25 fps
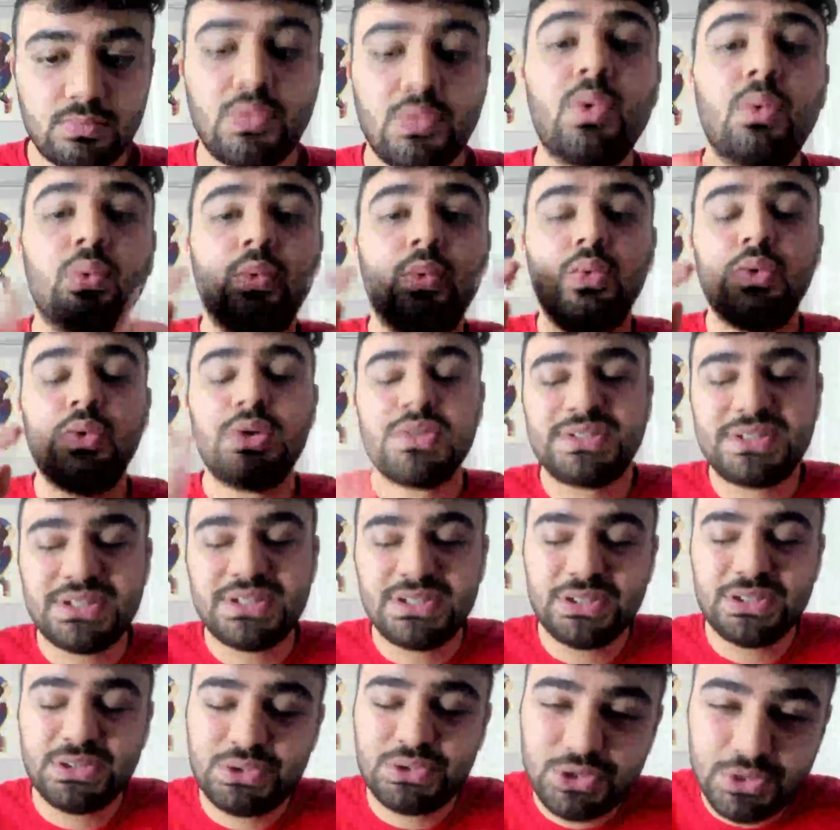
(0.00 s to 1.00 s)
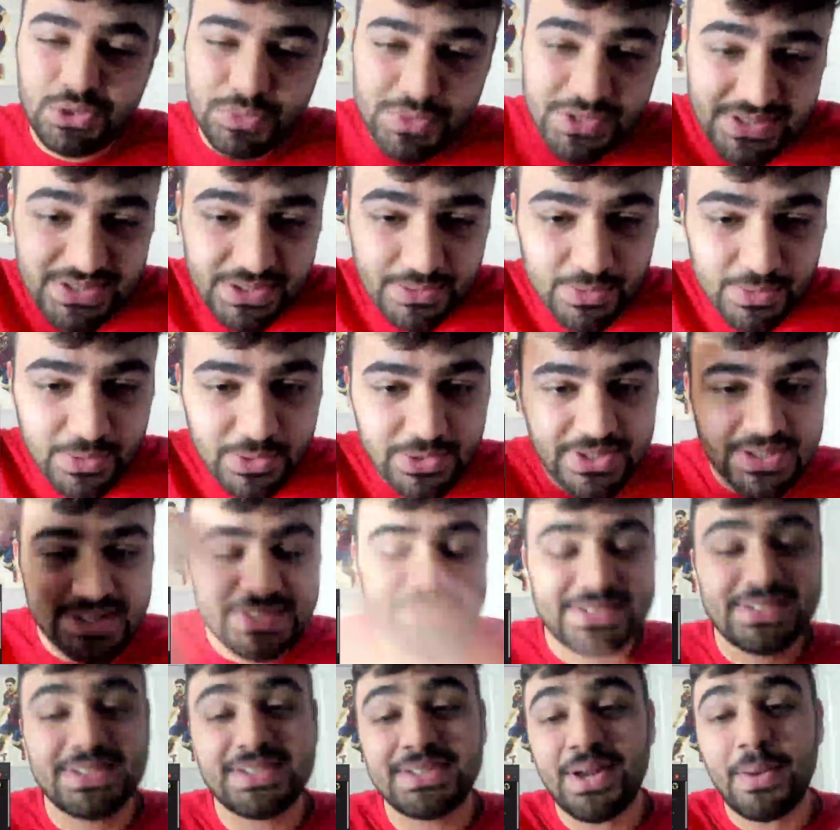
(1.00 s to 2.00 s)
What's good YouTube? It's your boy
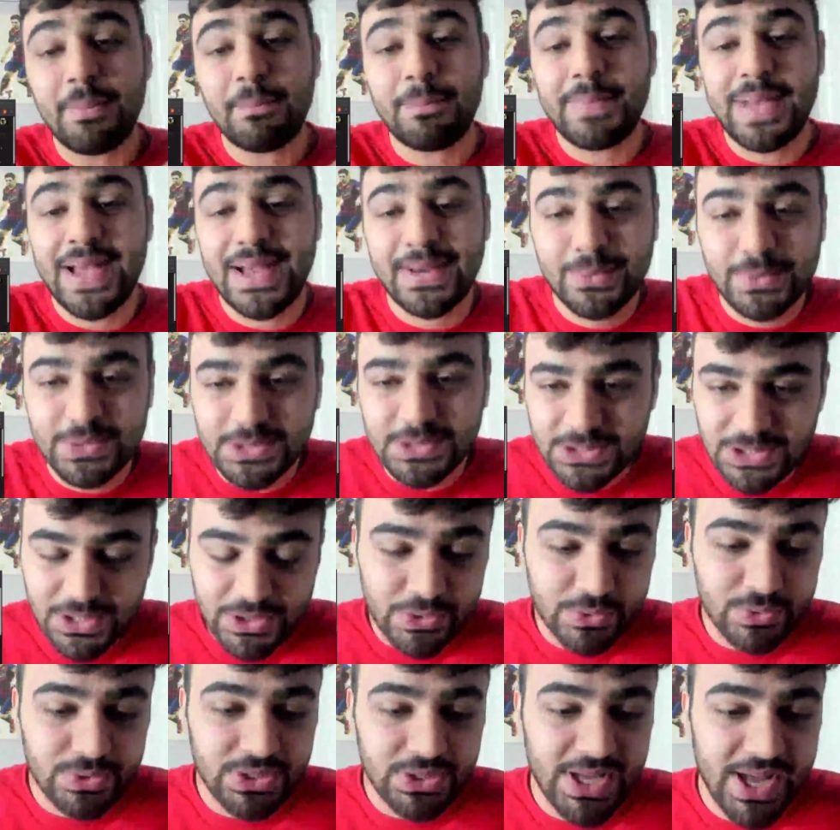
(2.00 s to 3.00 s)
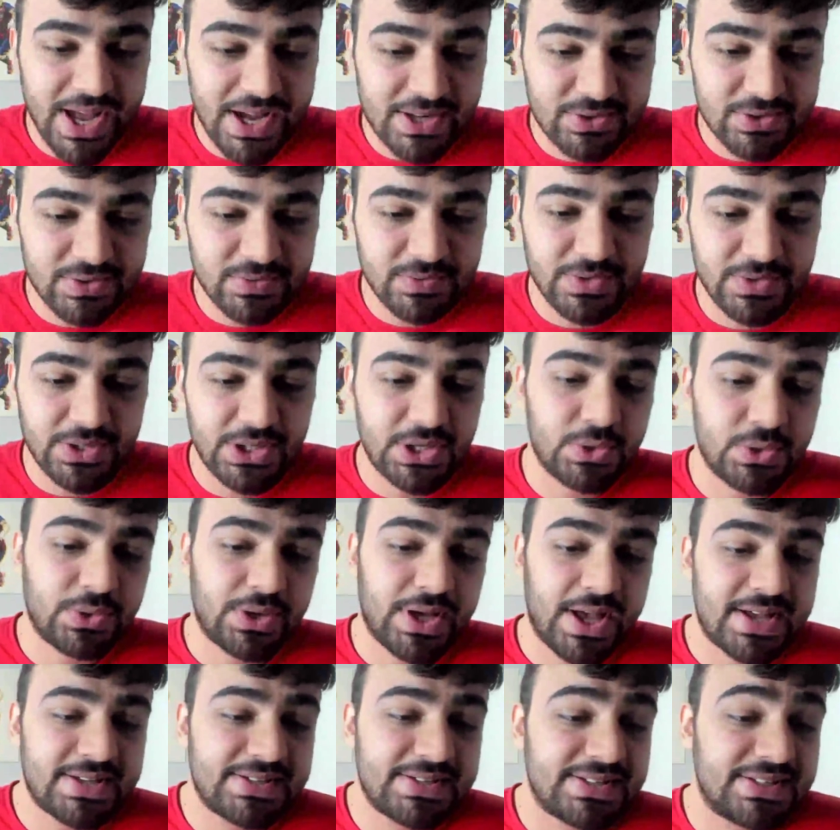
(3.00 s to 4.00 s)
Issa and I'm back with another reaction video
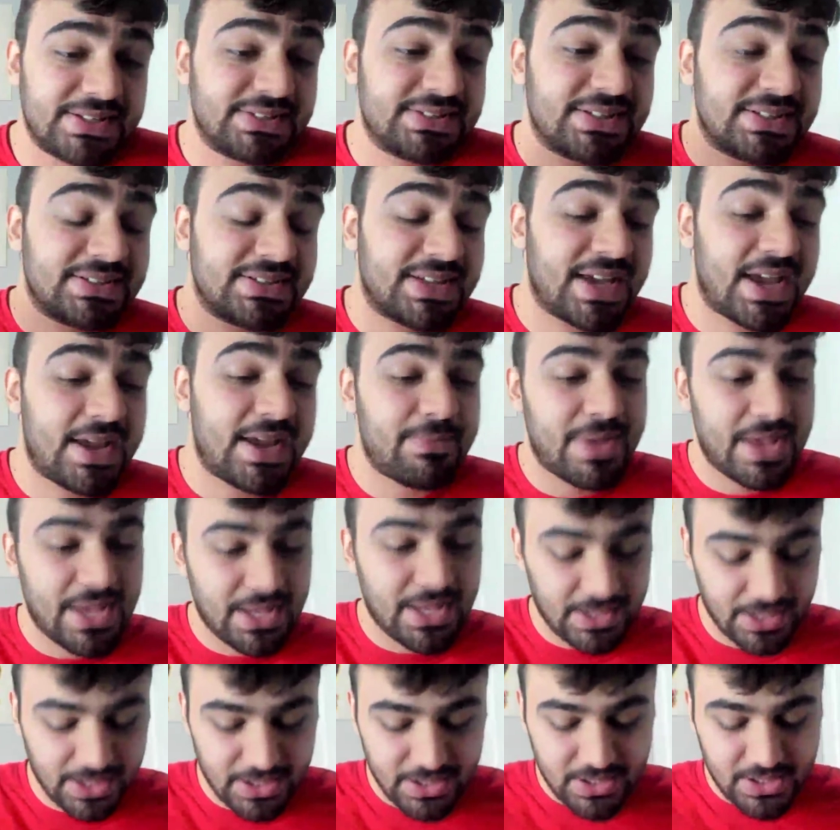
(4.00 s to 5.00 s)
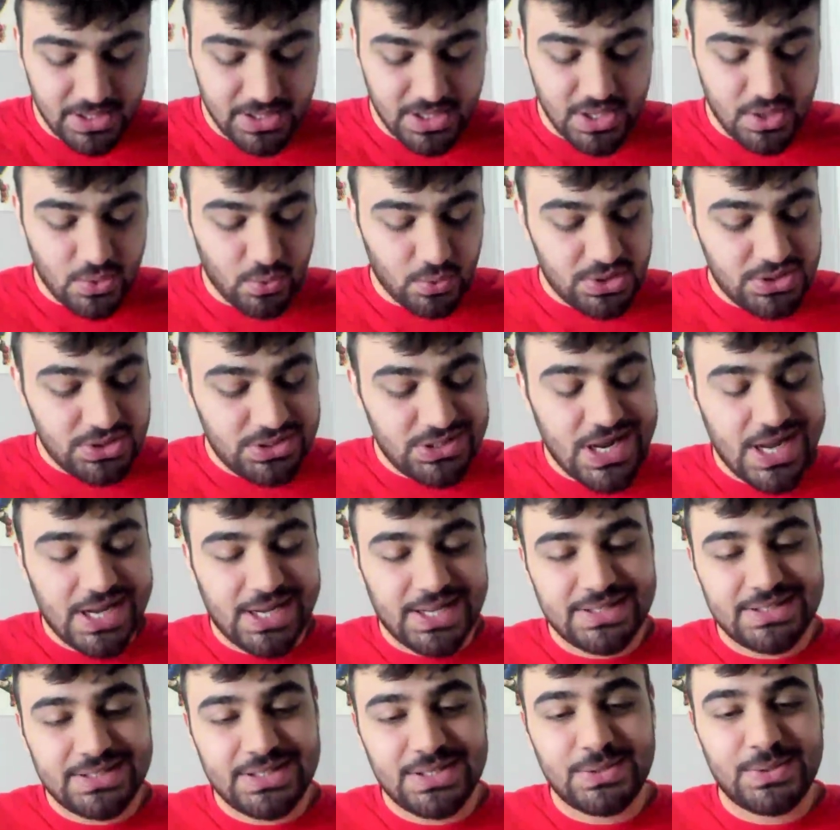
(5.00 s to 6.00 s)
guys and today man we
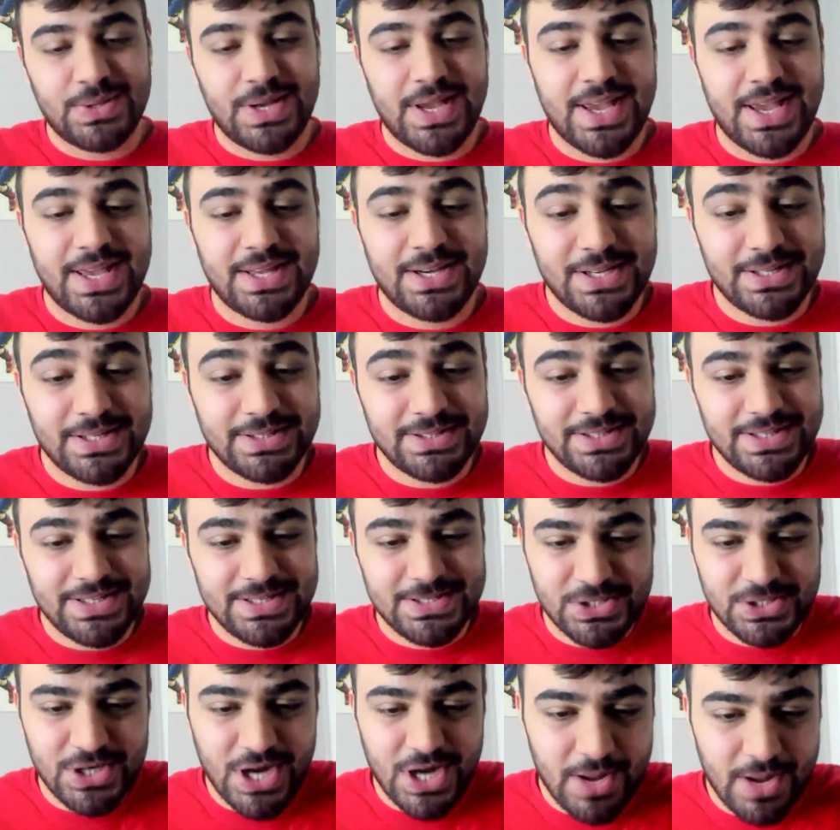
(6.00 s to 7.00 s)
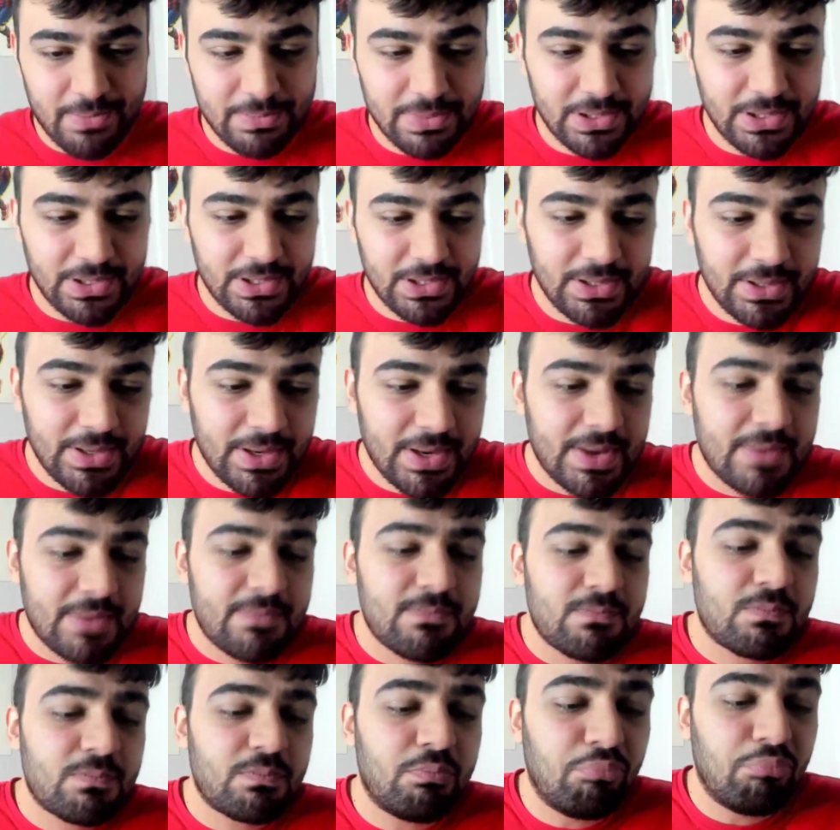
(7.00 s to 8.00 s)
checking out NLE Choppa
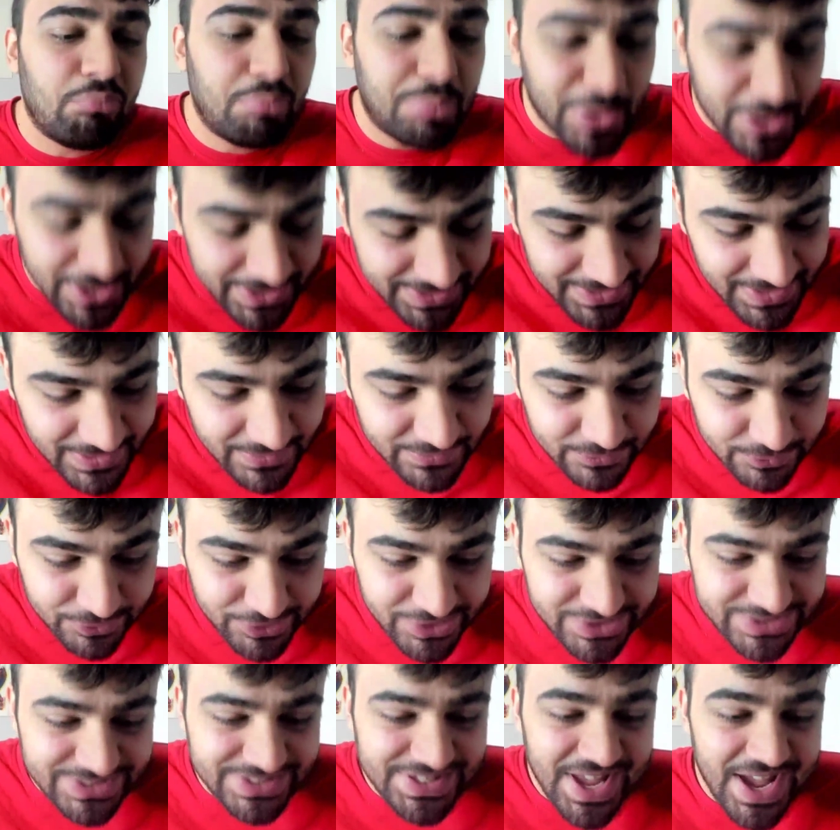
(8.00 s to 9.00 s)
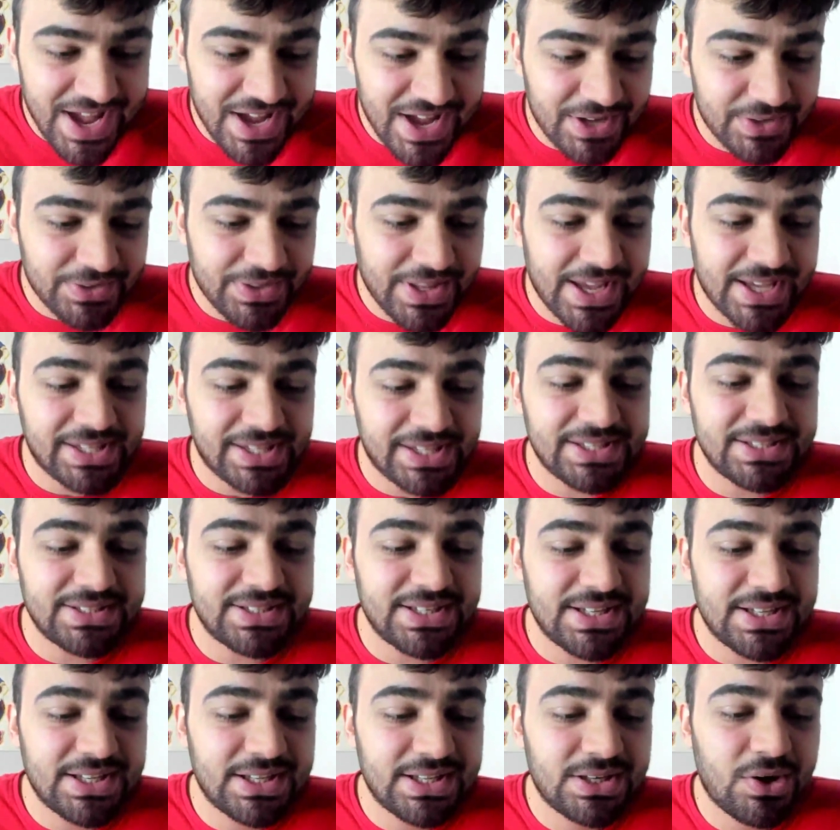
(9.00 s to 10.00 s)
but the freestyle that he
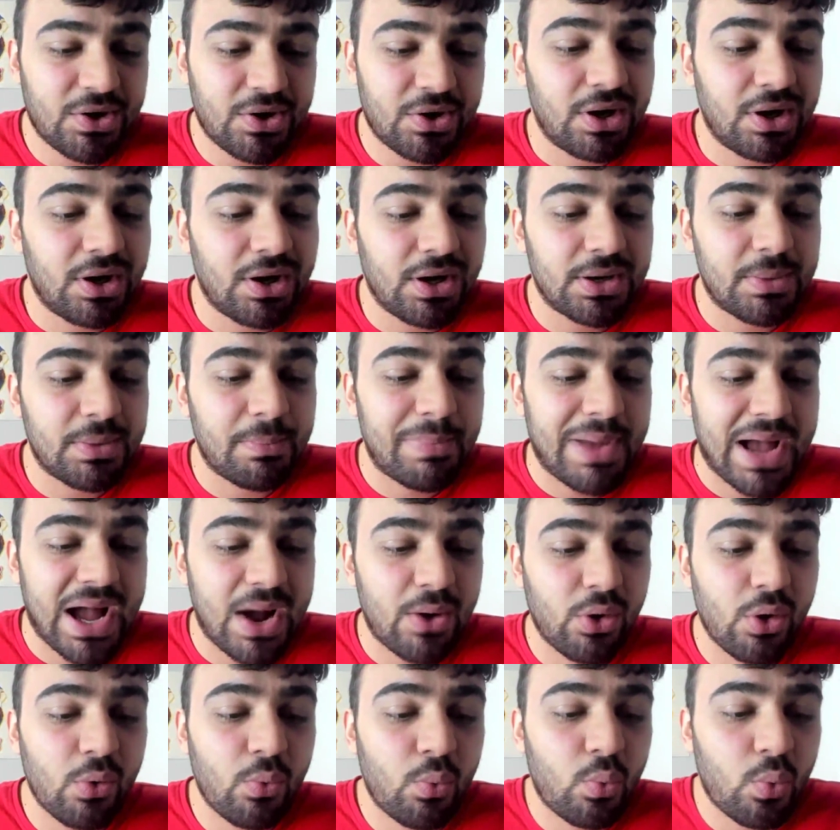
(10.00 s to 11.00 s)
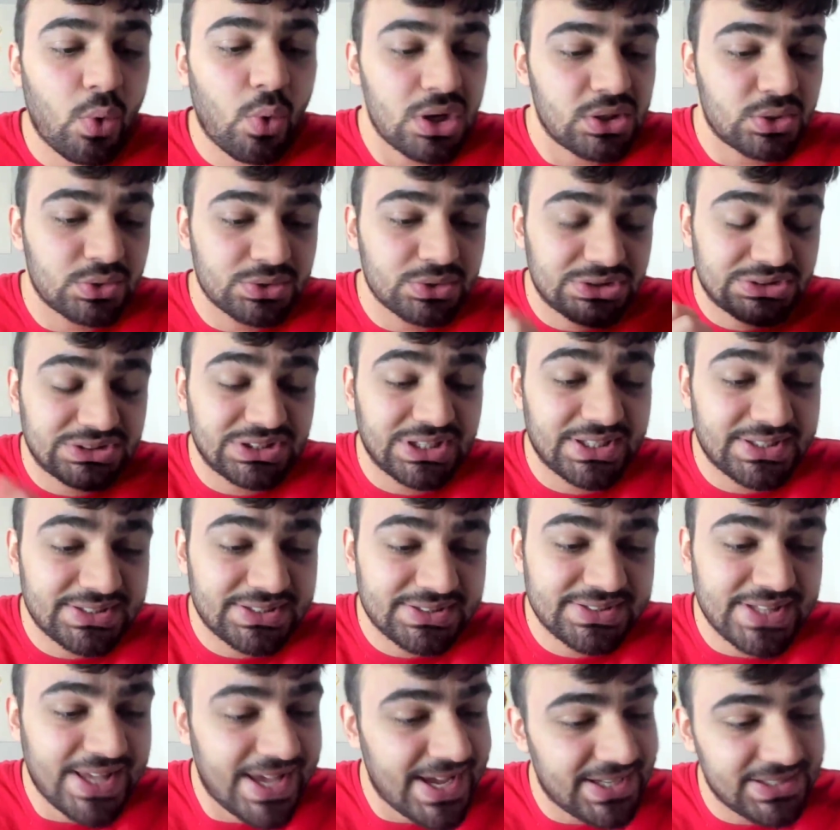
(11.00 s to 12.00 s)
did on Power
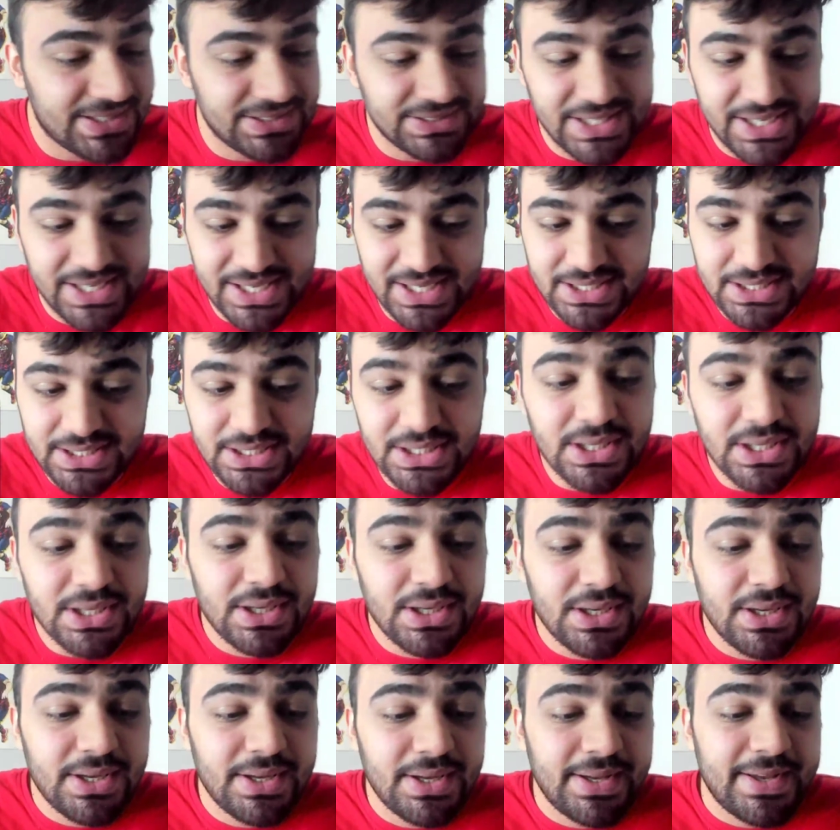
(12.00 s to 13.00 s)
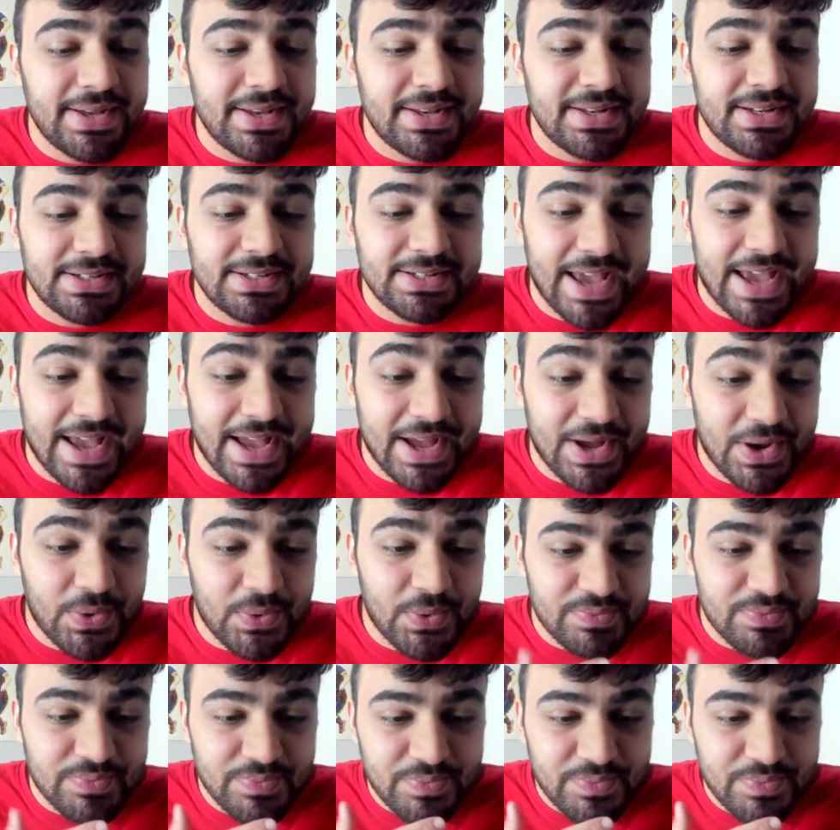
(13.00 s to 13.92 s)
106 LA. Now